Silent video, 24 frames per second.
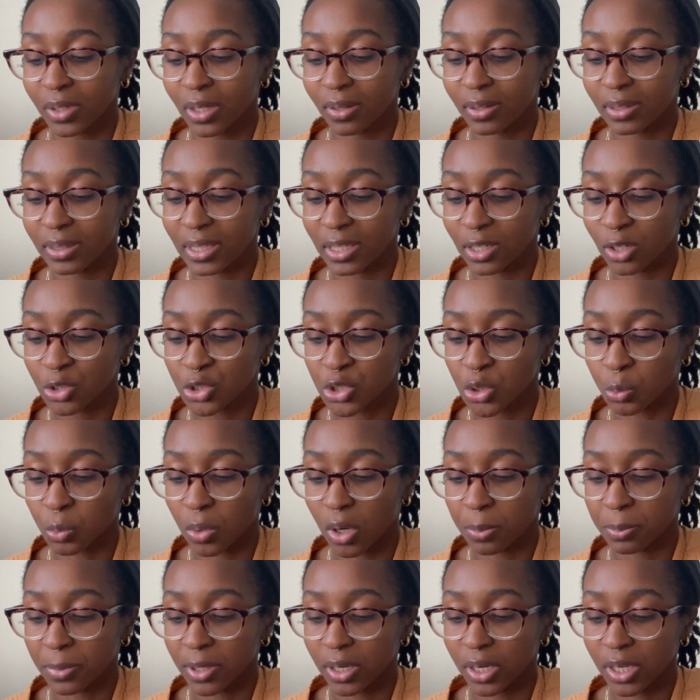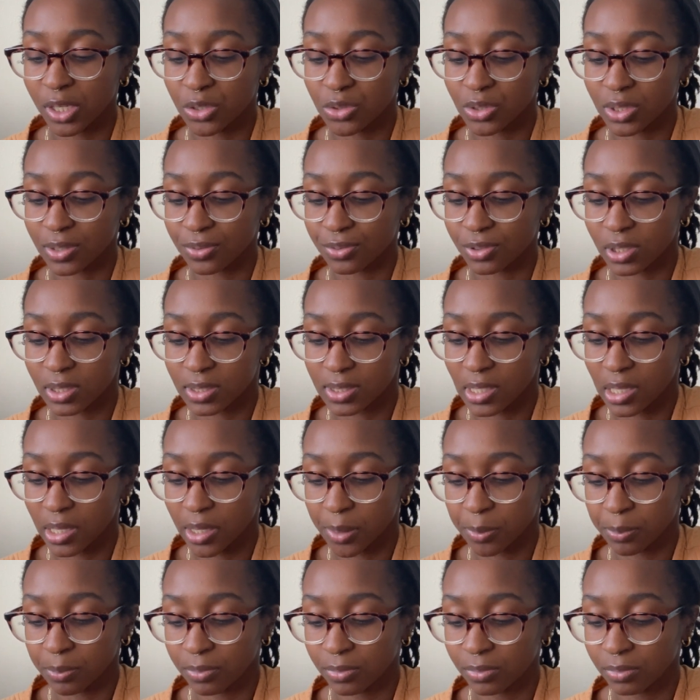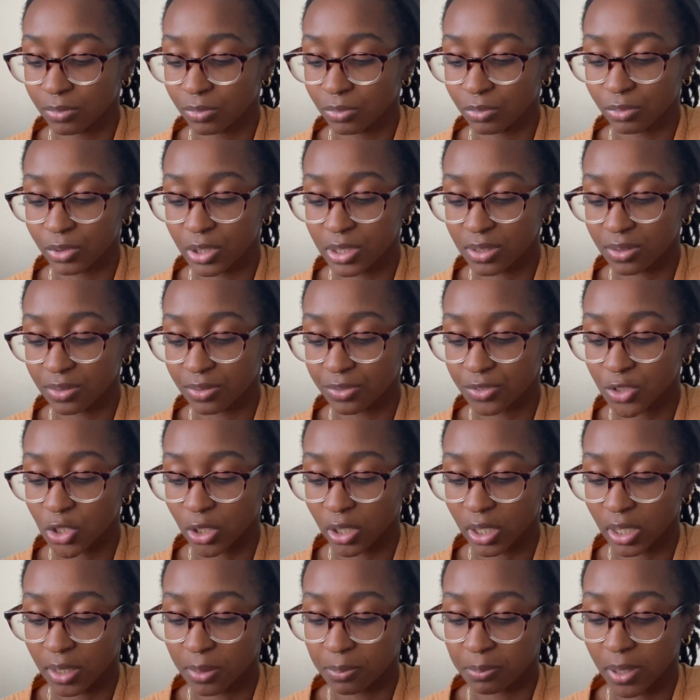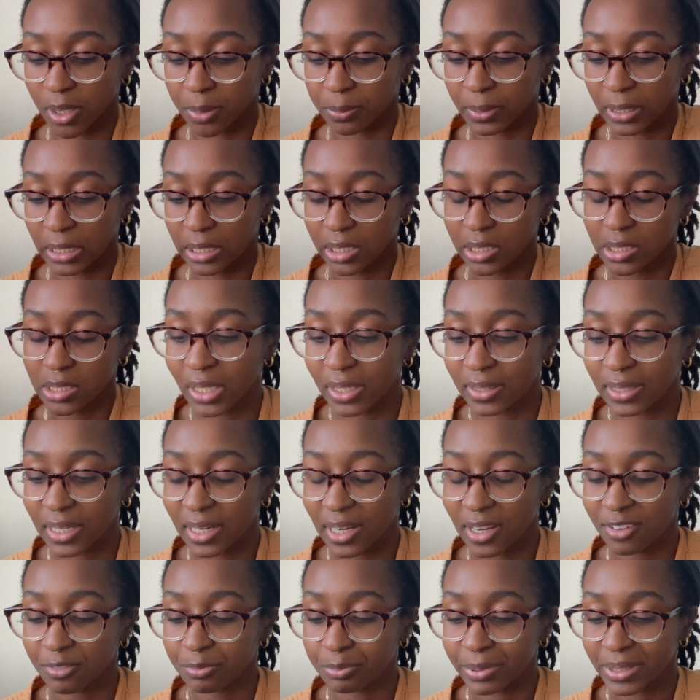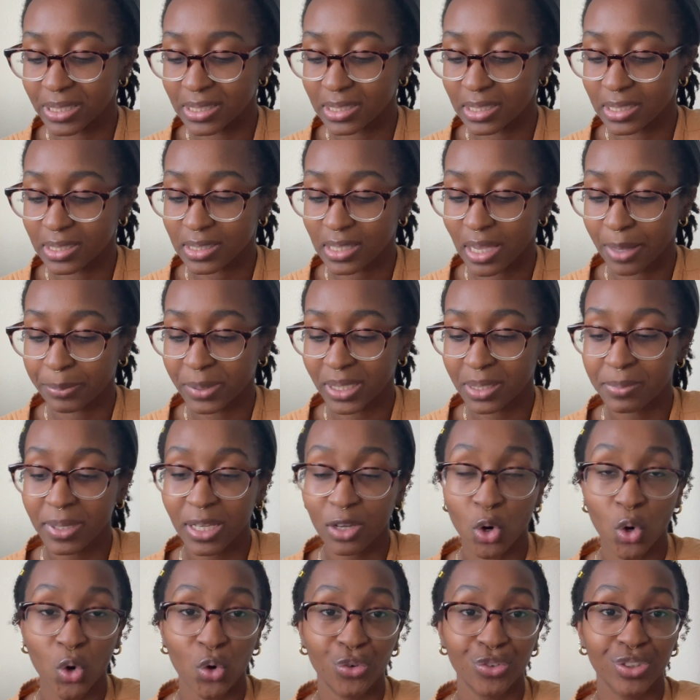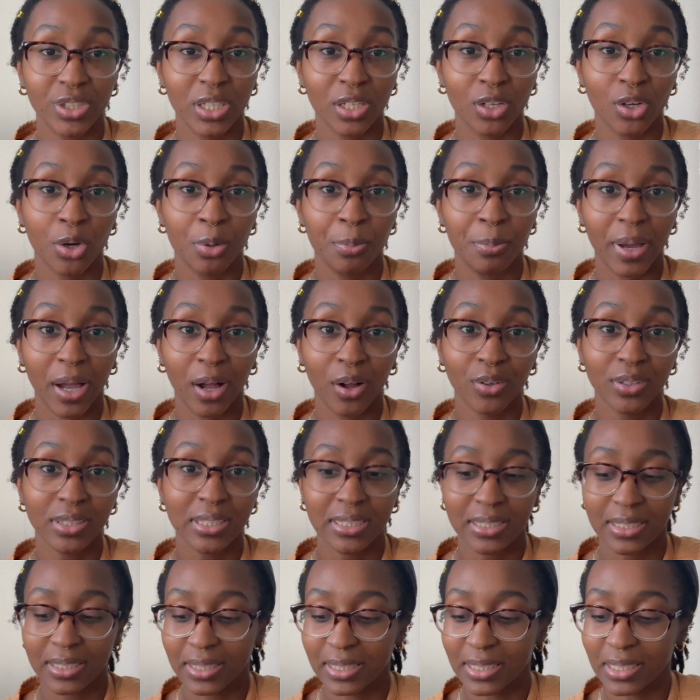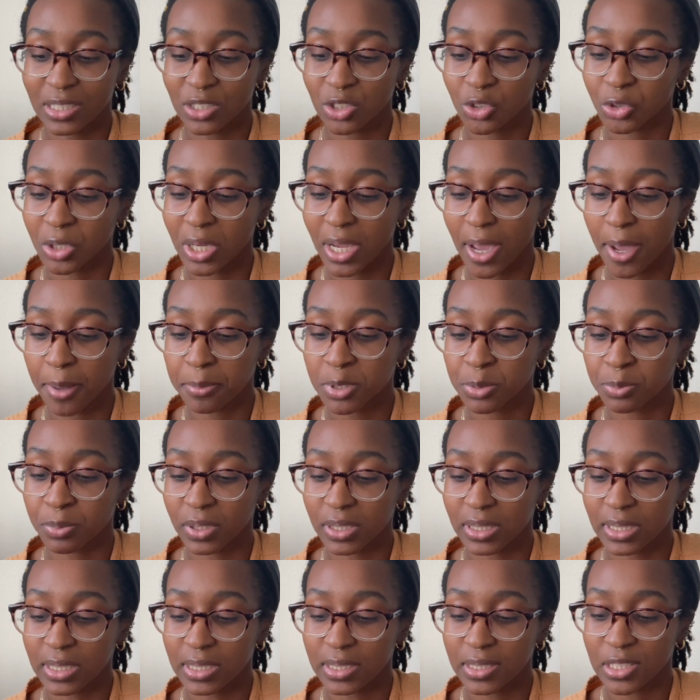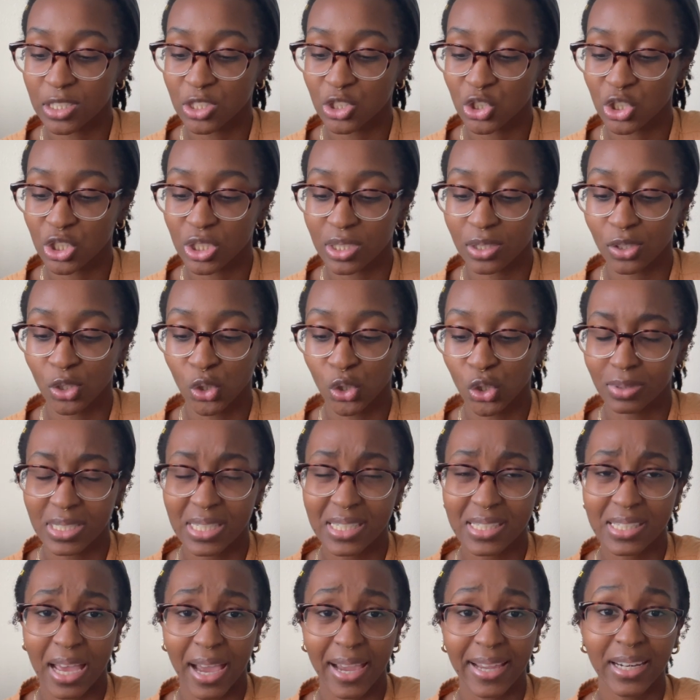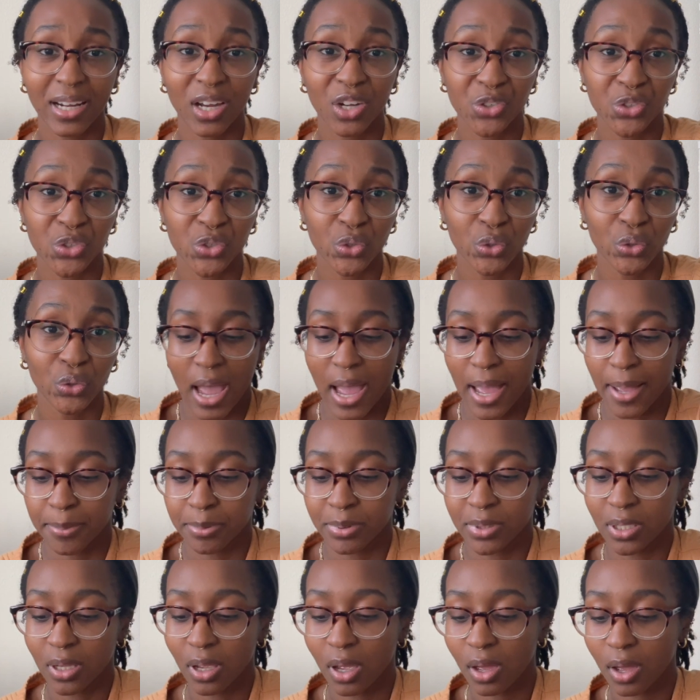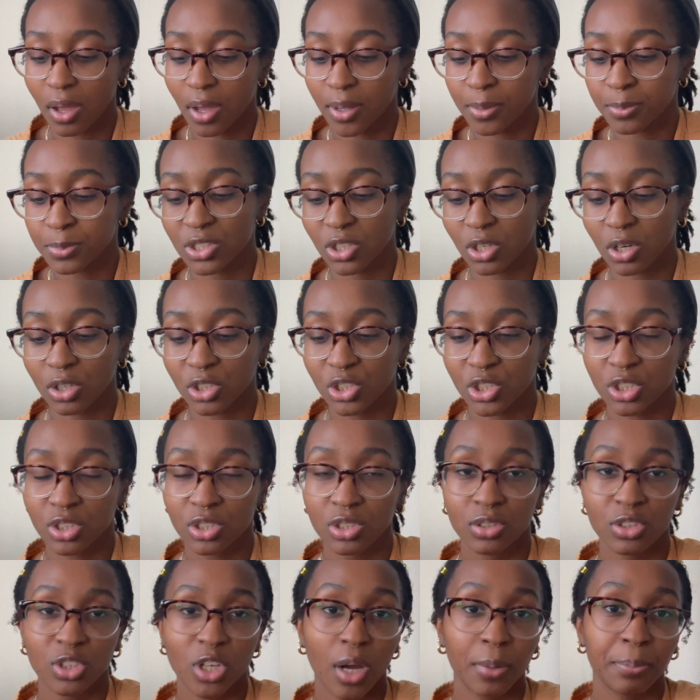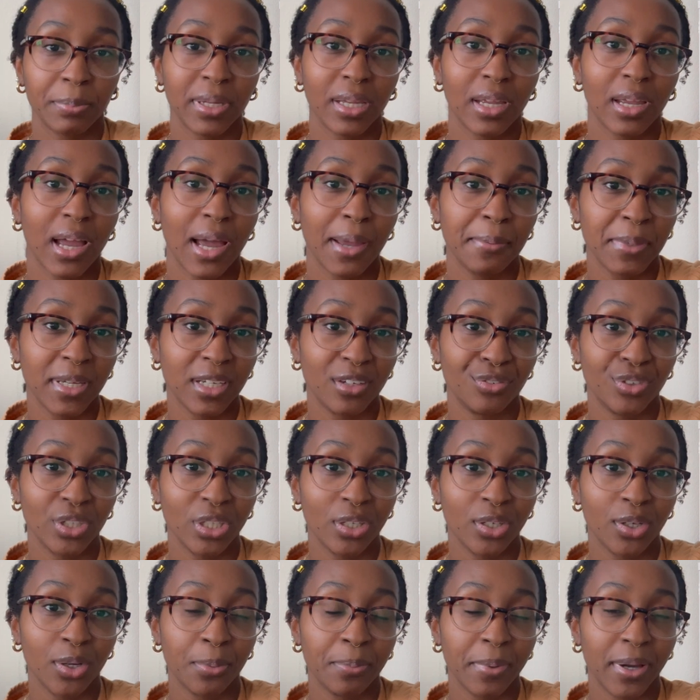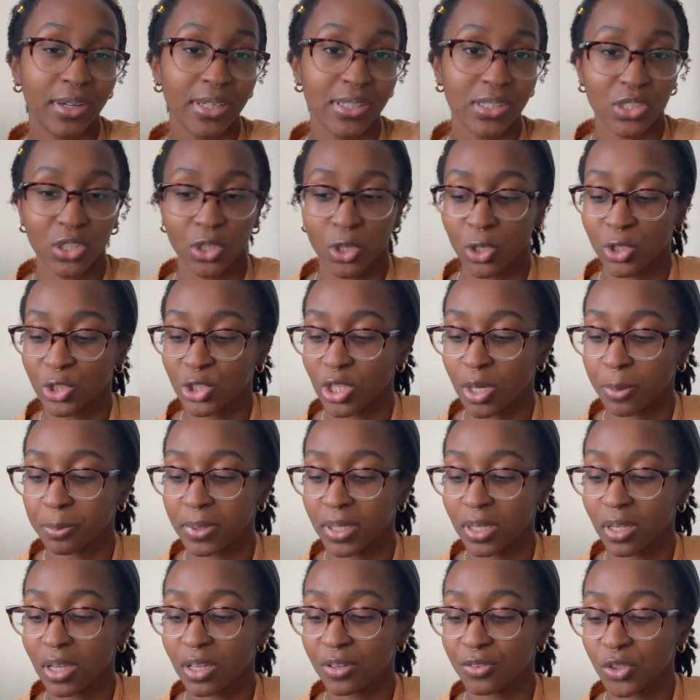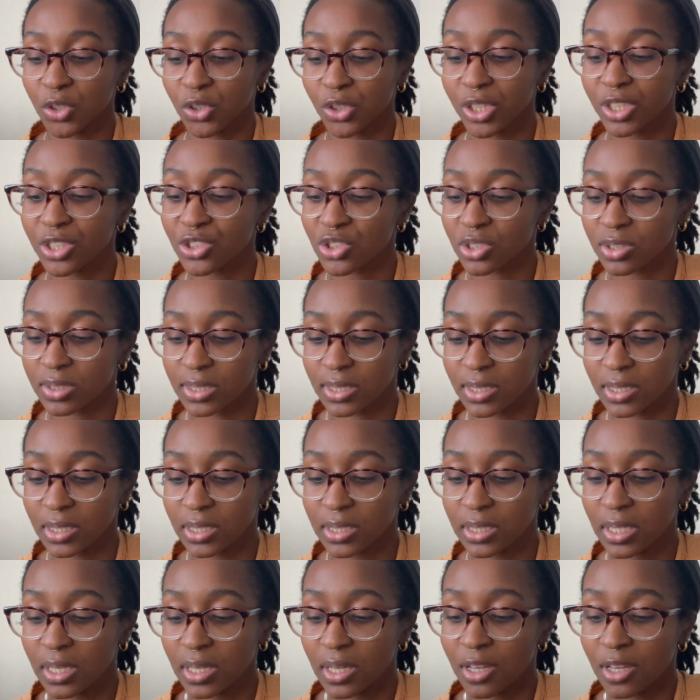Then also Walmart, I use it for the same reason of Target and Publix. Then I have business. I'm gonna make a whole video about these 3 apps, but this is just a good side hustle apps. Instacart shopping, I made a video about Instacart shopping if you're interested.